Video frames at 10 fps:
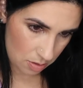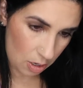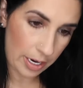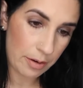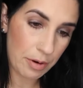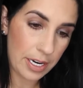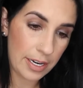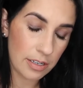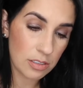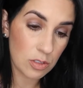Okay, right
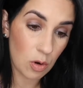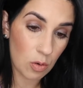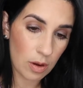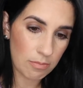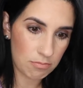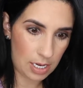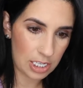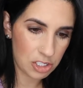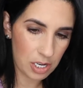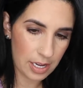here. So
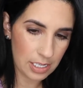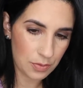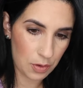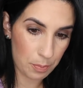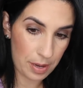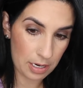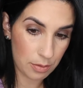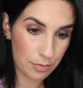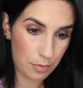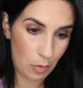actually guys, for the pack
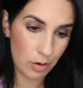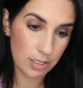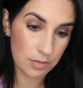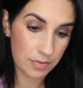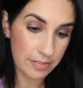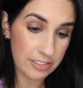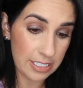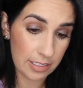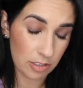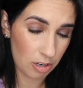of 4 is
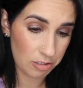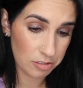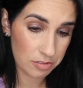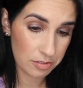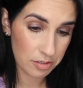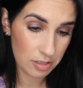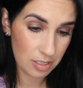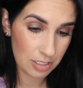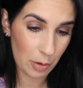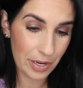$59.
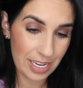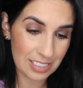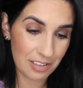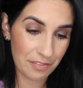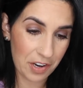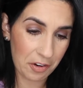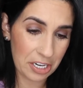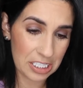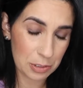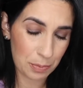So we got some very
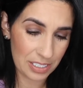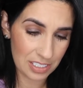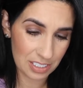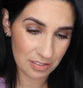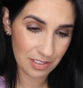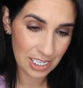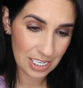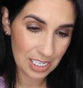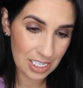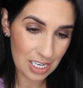expensive
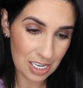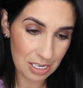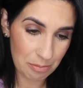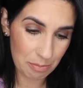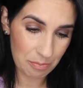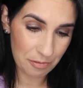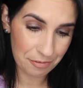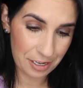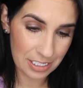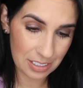
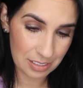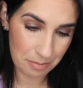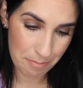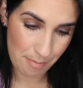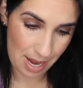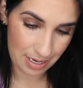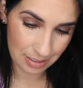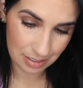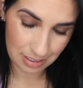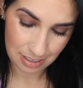face
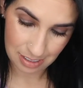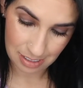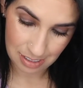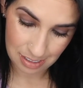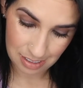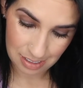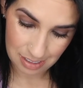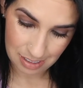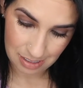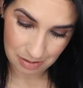mask.
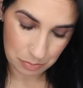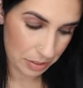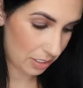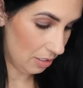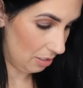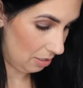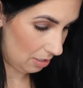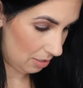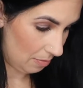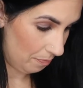Oh my
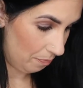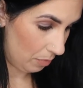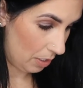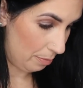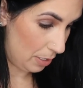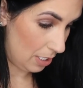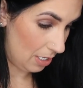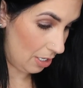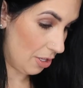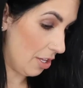goodness.
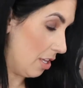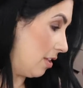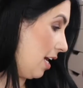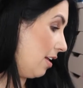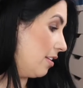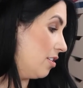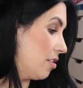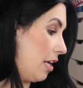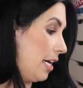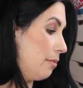But other than that, these are
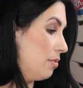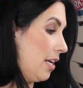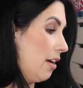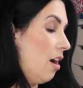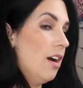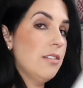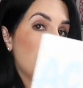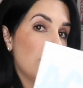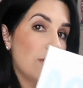the items that I got.